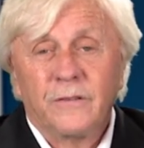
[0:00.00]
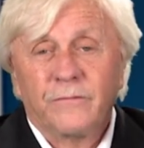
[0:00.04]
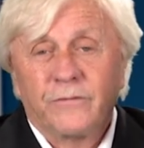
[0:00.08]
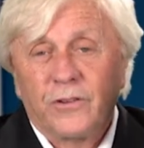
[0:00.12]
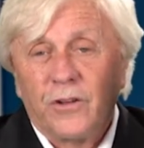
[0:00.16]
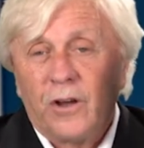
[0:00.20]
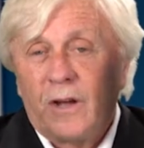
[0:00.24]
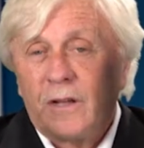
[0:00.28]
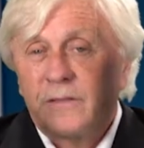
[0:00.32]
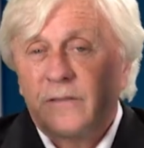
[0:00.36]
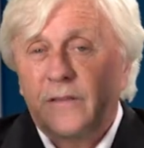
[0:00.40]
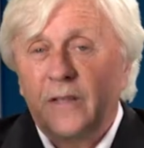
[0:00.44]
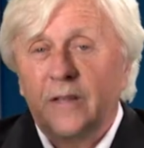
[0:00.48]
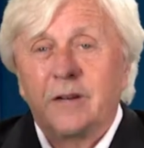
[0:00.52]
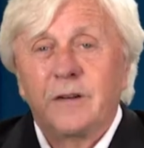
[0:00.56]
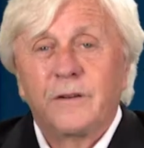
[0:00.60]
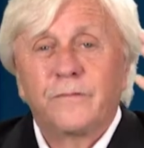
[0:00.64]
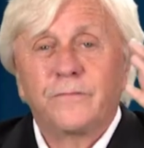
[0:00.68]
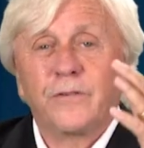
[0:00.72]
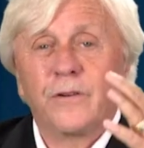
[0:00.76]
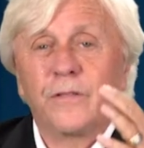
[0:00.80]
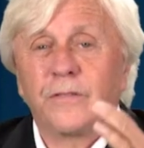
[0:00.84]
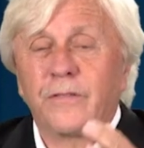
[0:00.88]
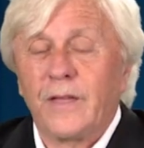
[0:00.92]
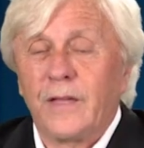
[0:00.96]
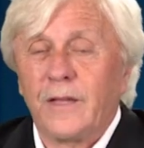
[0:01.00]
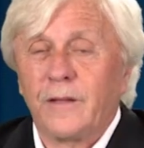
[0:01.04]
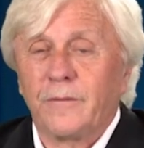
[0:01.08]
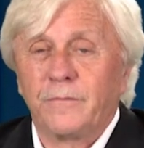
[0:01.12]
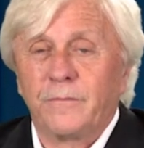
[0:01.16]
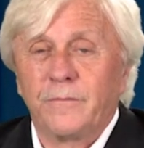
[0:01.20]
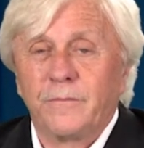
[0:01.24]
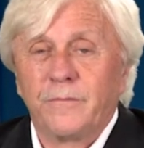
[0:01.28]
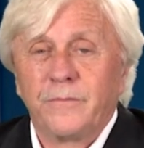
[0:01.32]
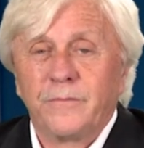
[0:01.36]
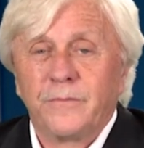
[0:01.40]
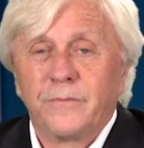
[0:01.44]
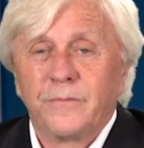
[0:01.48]
if God did it for
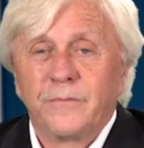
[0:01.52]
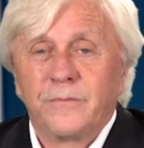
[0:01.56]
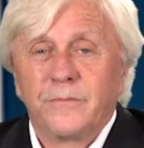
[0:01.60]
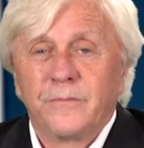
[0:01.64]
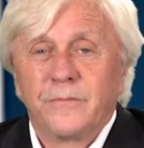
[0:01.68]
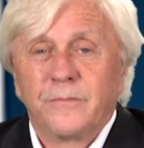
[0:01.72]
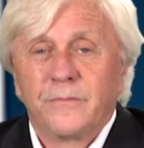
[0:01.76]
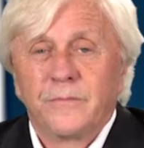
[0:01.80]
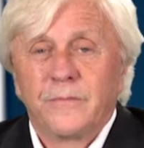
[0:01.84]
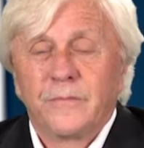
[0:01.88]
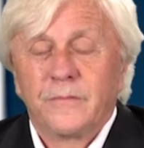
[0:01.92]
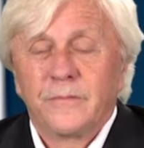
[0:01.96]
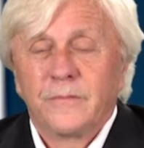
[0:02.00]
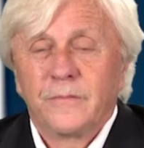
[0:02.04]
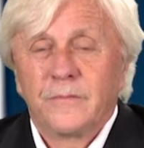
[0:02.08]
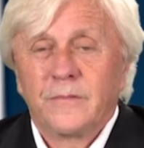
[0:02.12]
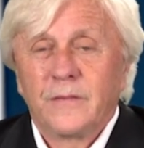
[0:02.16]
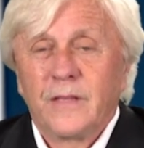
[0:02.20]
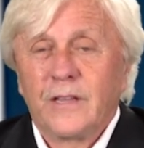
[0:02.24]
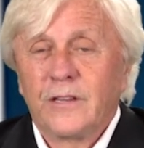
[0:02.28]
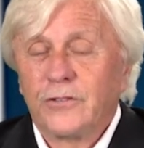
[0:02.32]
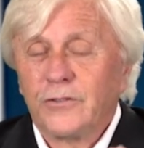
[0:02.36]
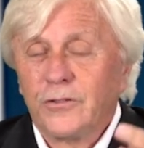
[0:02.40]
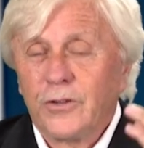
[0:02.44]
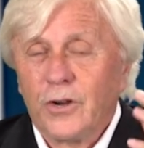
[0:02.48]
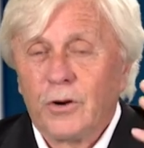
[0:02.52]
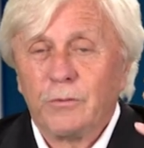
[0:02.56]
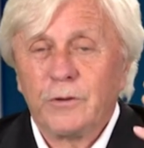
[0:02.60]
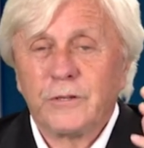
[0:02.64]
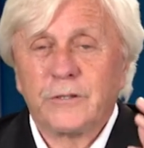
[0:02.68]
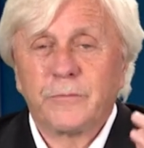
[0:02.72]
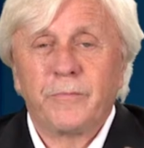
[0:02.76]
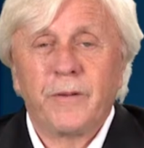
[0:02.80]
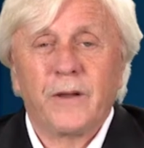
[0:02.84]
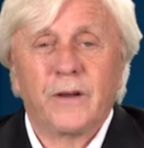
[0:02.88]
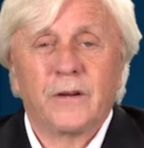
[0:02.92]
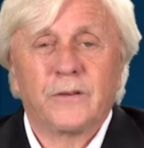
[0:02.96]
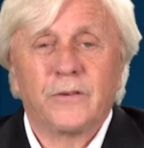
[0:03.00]
them, He's no
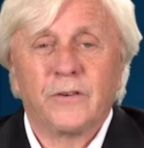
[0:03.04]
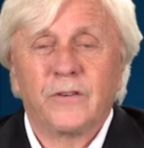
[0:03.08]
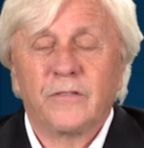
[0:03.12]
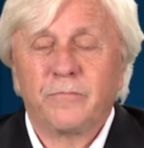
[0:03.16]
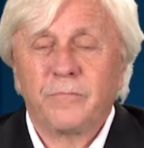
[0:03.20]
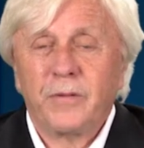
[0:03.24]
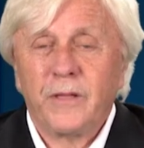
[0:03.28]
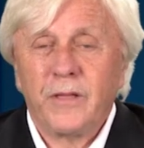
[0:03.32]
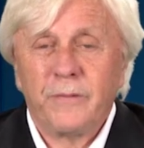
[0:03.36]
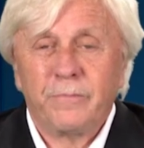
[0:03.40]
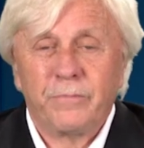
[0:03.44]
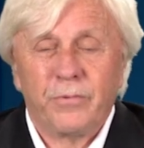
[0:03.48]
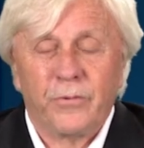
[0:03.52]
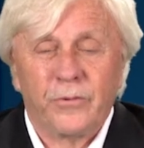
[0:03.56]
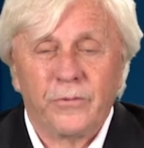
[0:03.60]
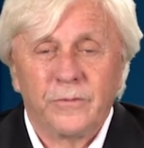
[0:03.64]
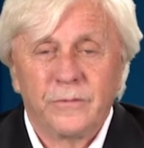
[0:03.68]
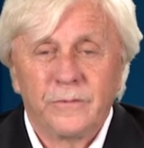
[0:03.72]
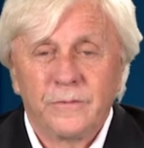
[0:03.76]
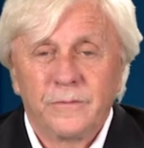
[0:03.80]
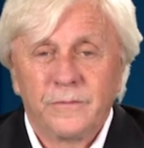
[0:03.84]
respecter of people.